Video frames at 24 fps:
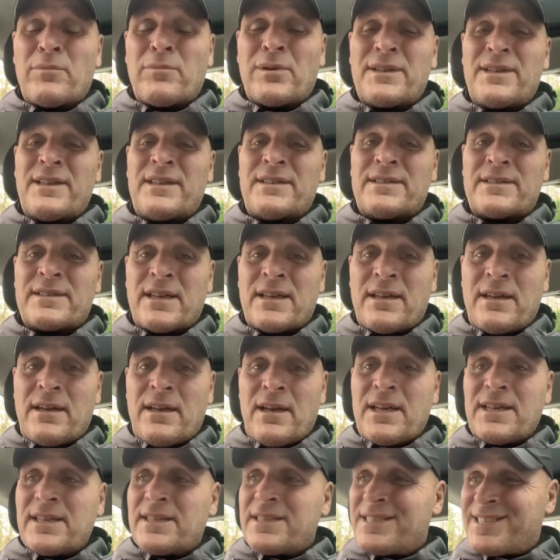please
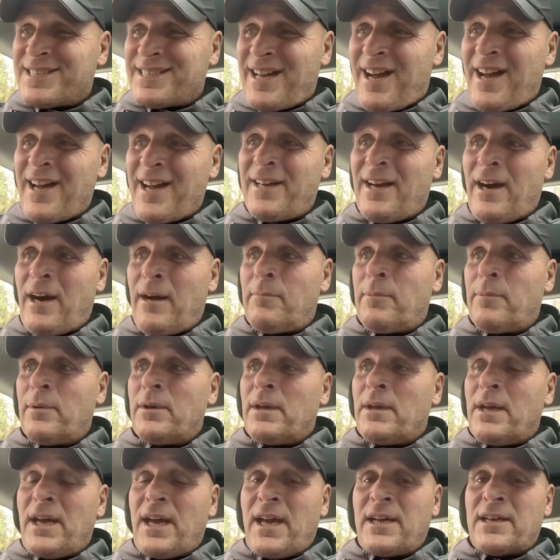sign up.
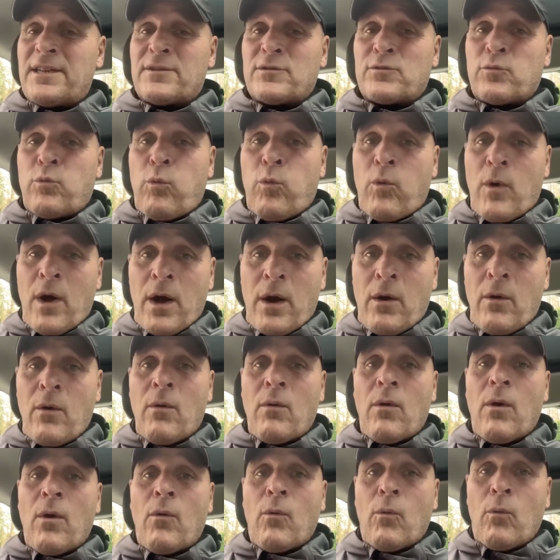It is well
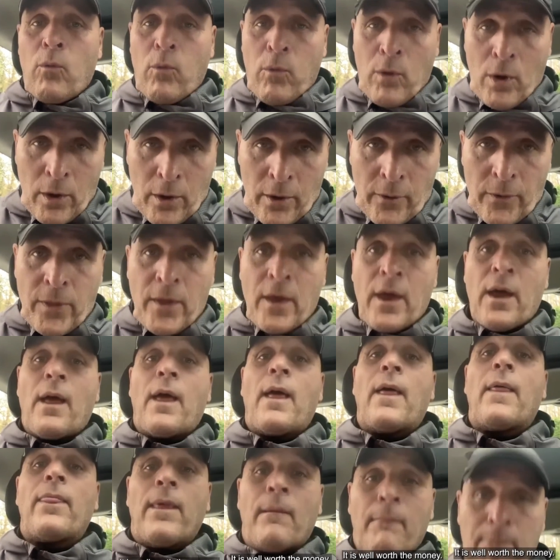worth
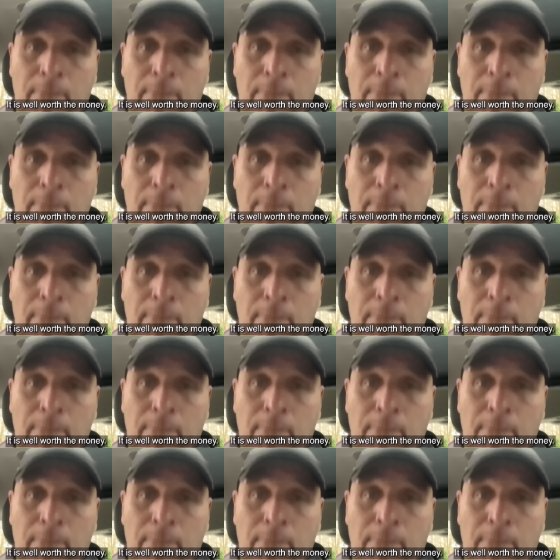the